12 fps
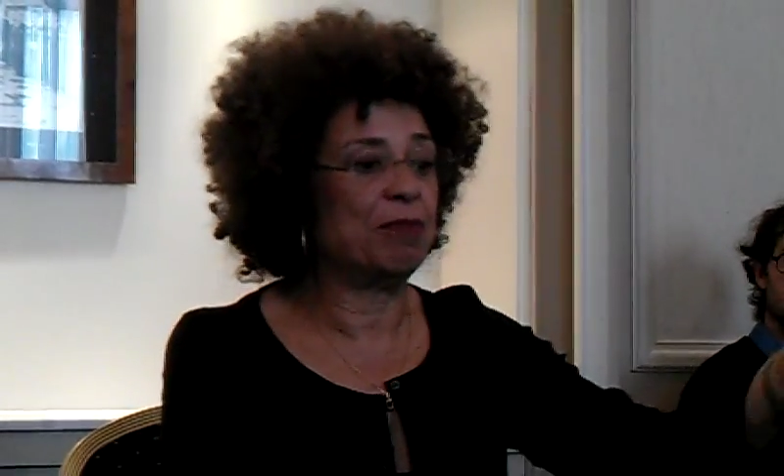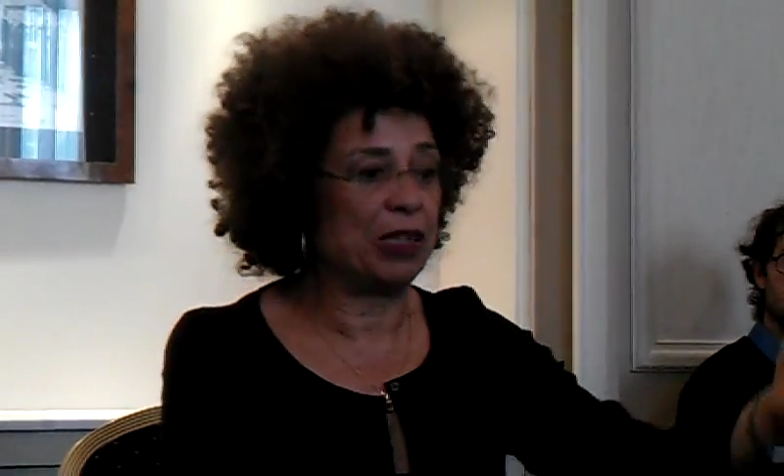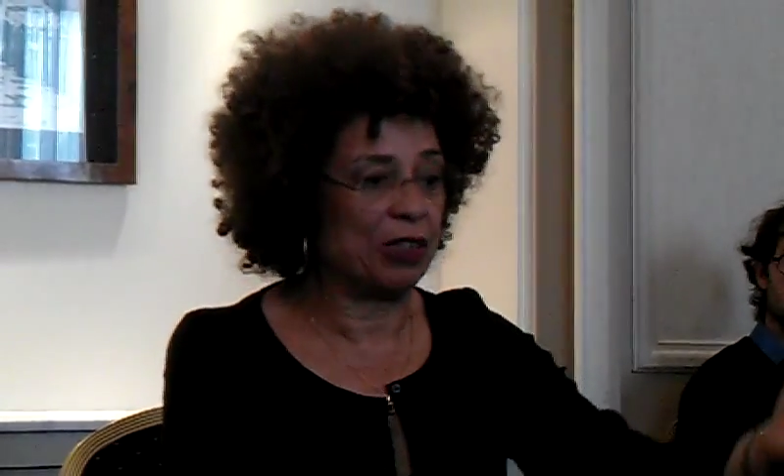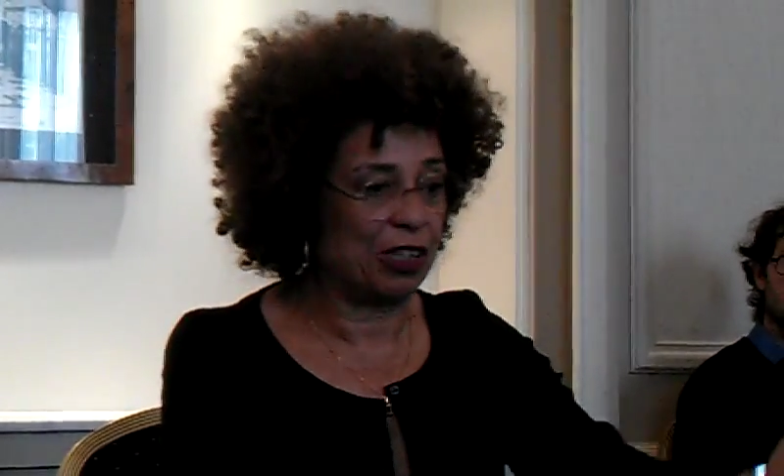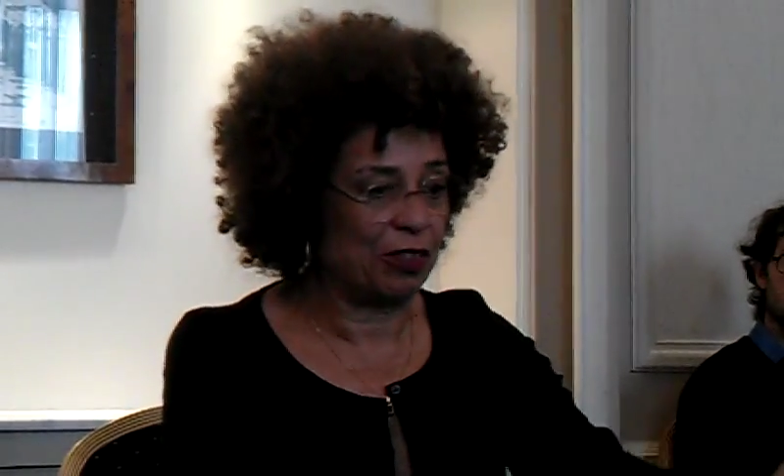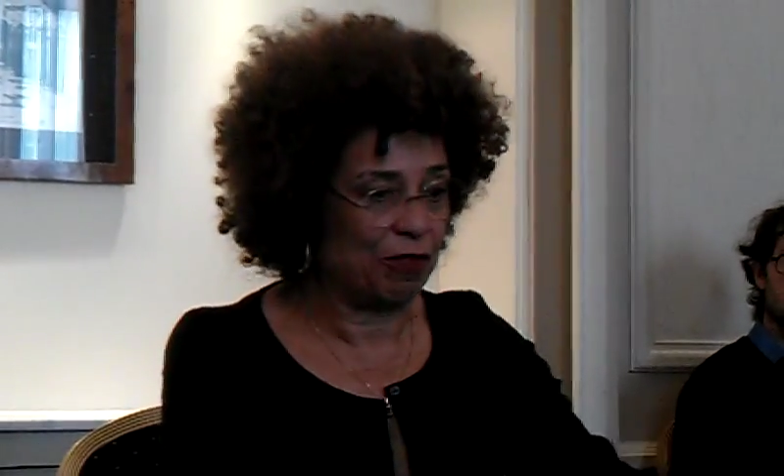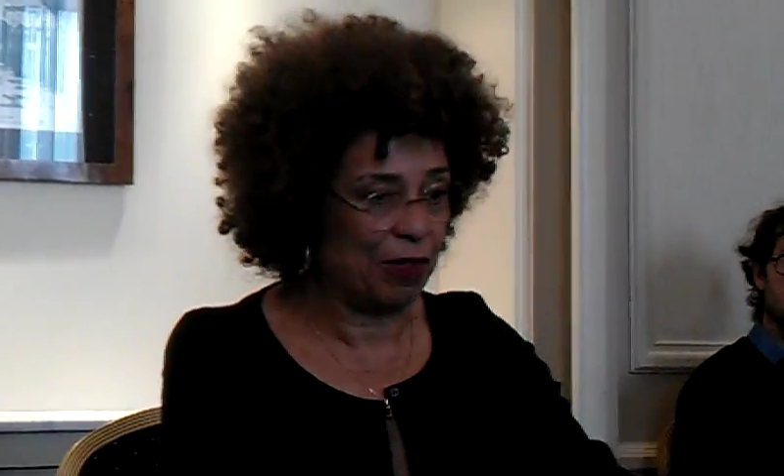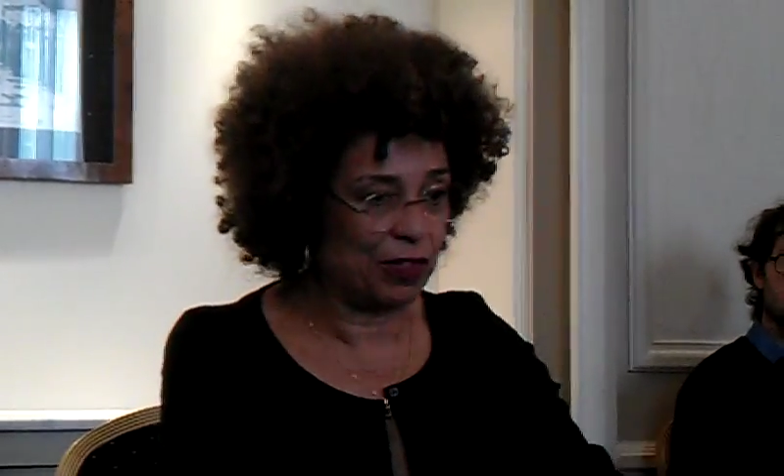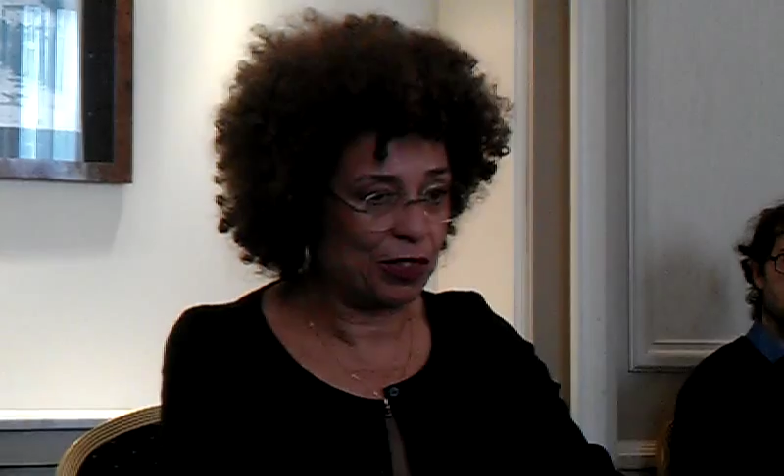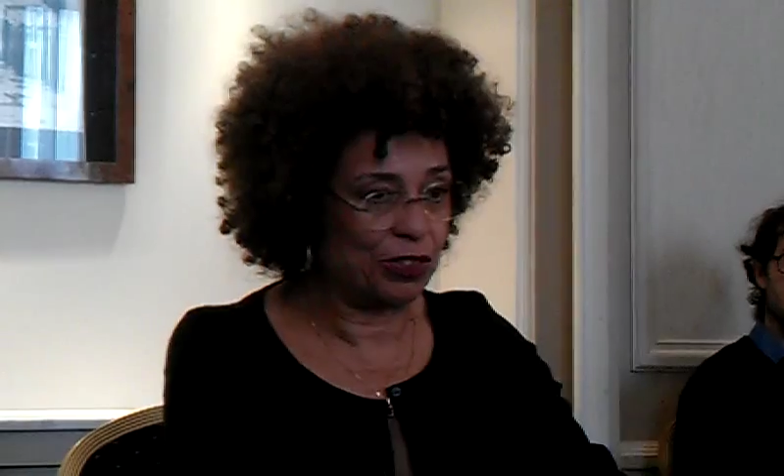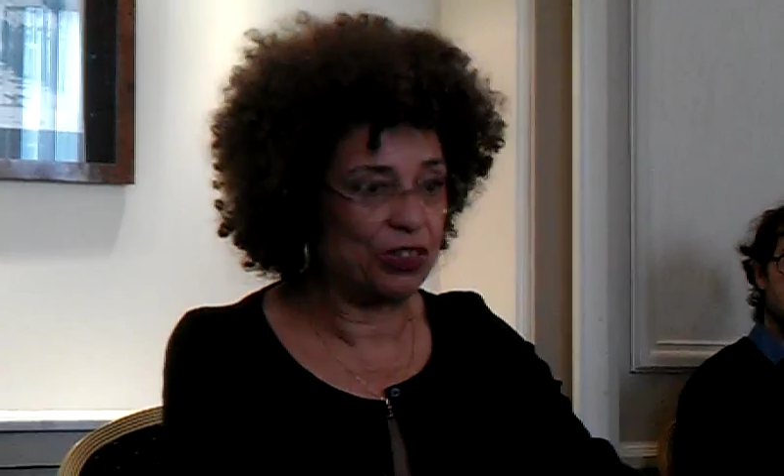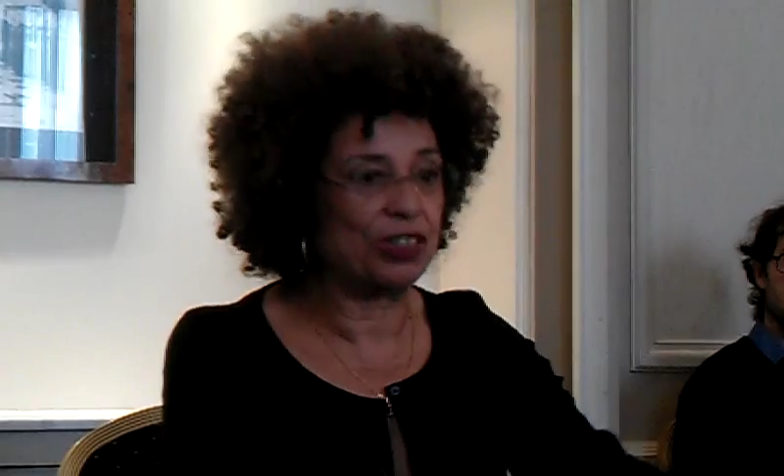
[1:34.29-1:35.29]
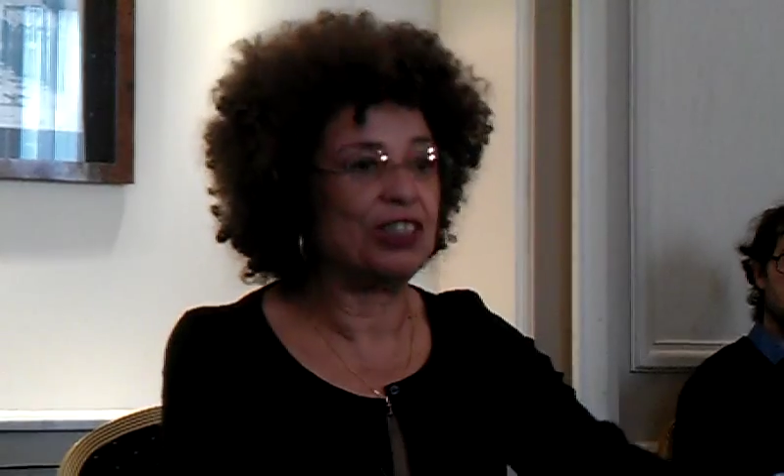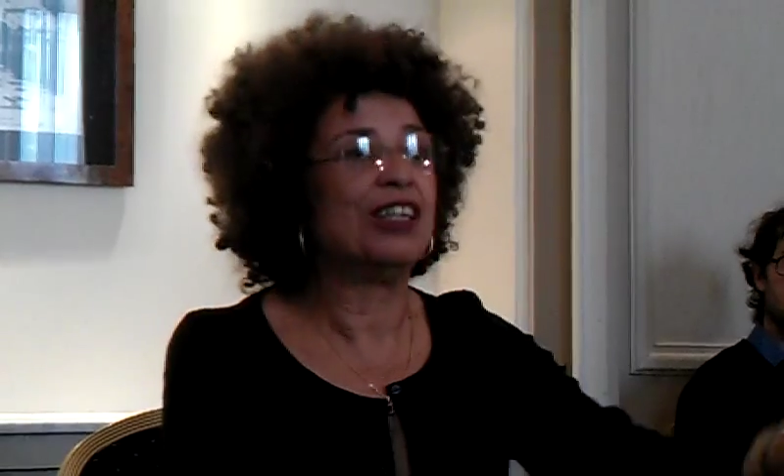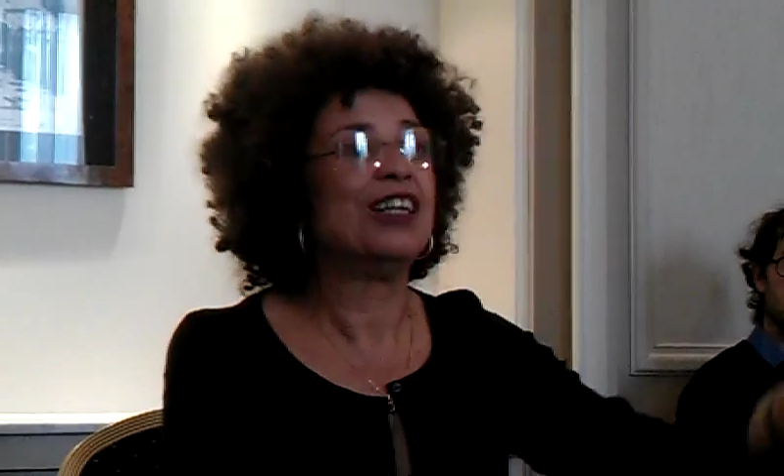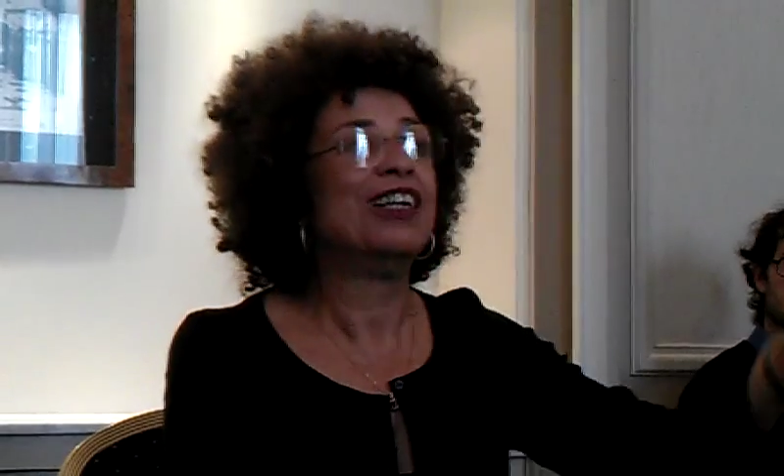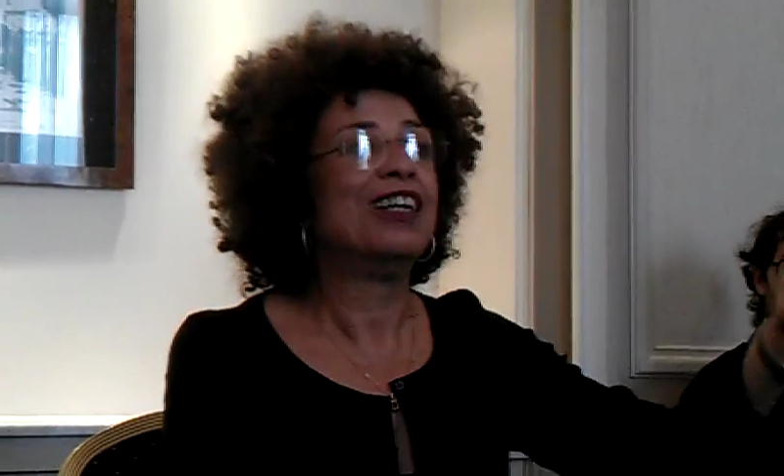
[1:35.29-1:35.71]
American Revolution,